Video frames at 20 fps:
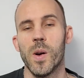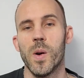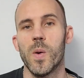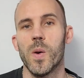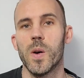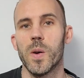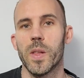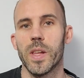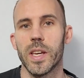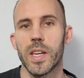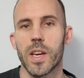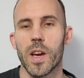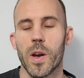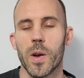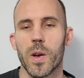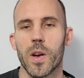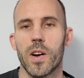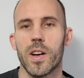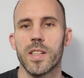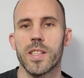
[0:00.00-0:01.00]
Well, there you go,
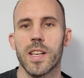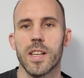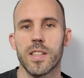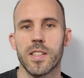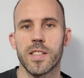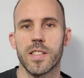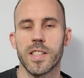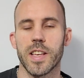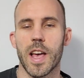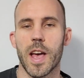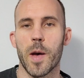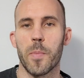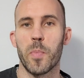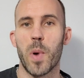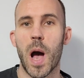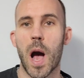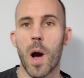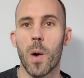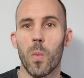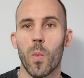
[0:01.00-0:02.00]
guys. That's uh,
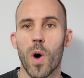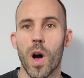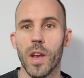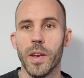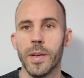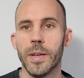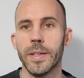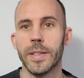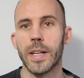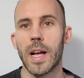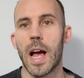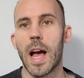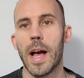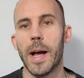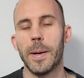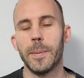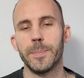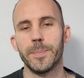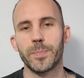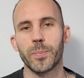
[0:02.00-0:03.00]
part one.
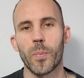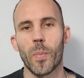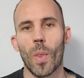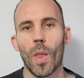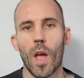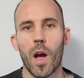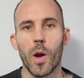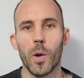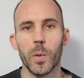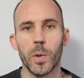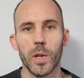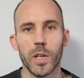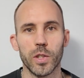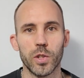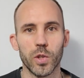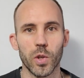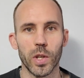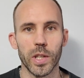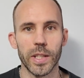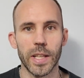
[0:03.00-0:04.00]
Um, hope you
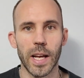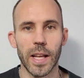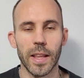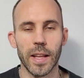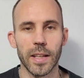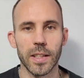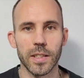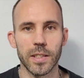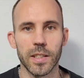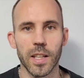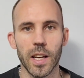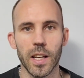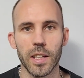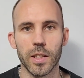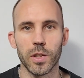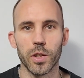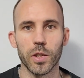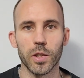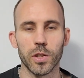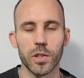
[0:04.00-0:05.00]
enjoyed that. That certainly
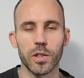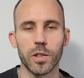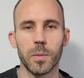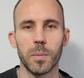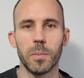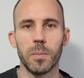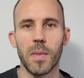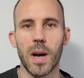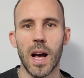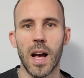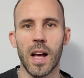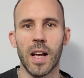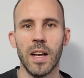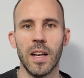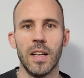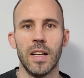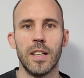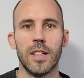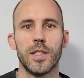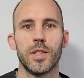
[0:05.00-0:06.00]
took some uh,
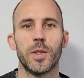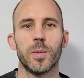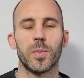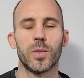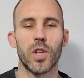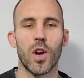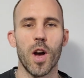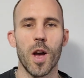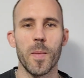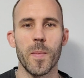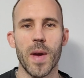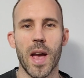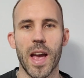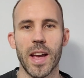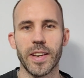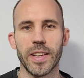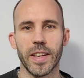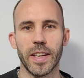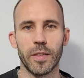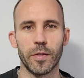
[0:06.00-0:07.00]
some time
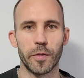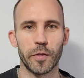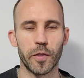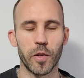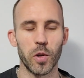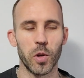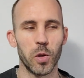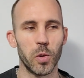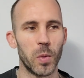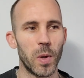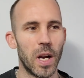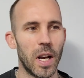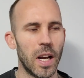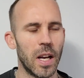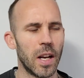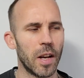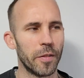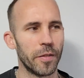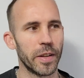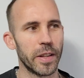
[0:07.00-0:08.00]
editing through. Uh,
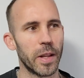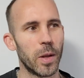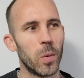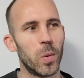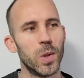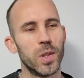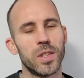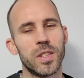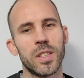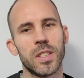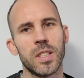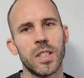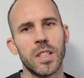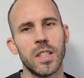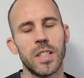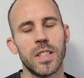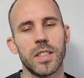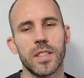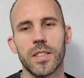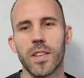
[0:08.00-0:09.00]
I think that was
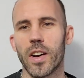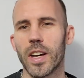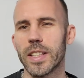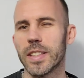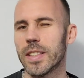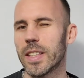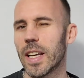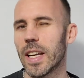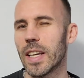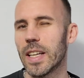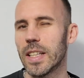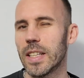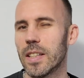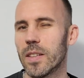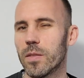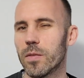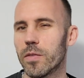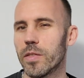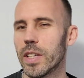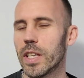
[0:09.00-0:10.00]

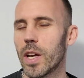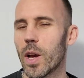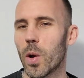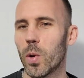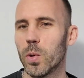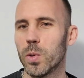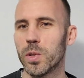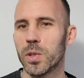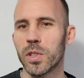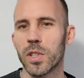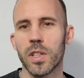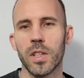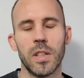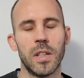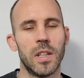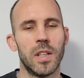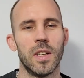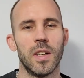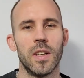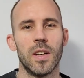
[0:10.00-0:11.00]
19 videos
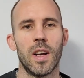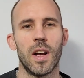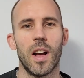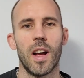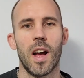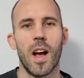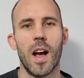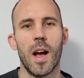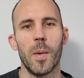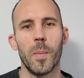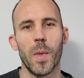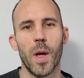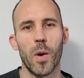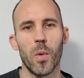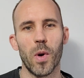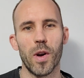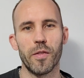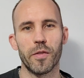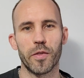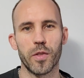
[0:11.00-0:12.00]
um, I
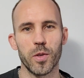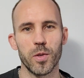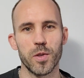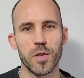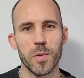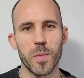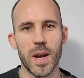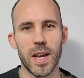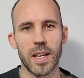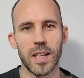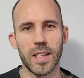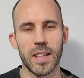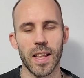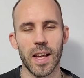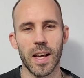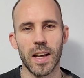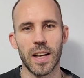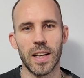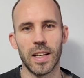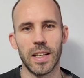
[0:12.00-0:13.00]
went through to make
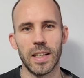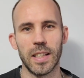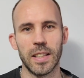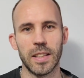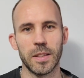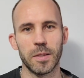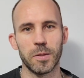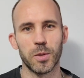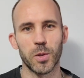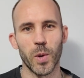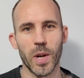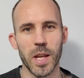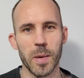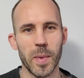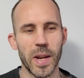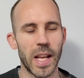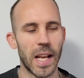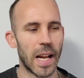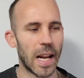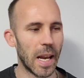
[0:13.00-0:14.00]
that uh, 20
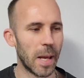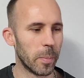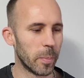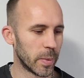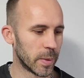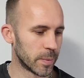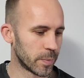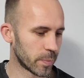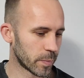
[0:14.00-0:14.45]
minute clip.